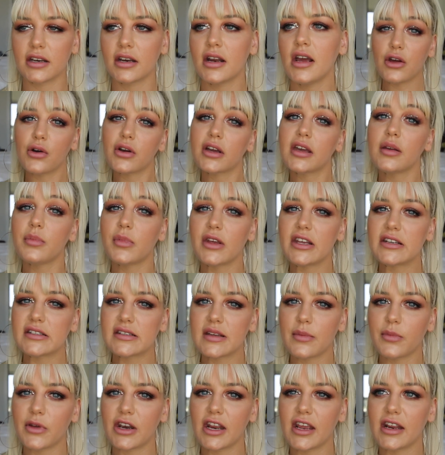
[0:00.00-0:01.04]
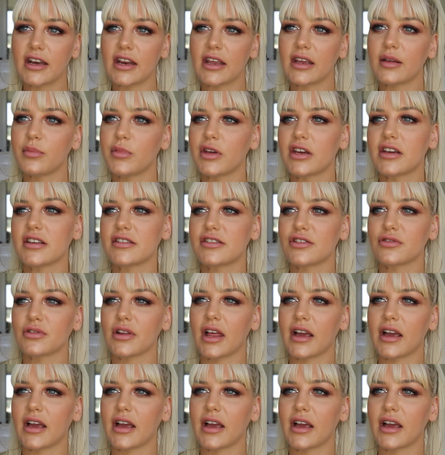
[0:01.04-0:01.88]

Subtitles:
I know it can be intimidating because you're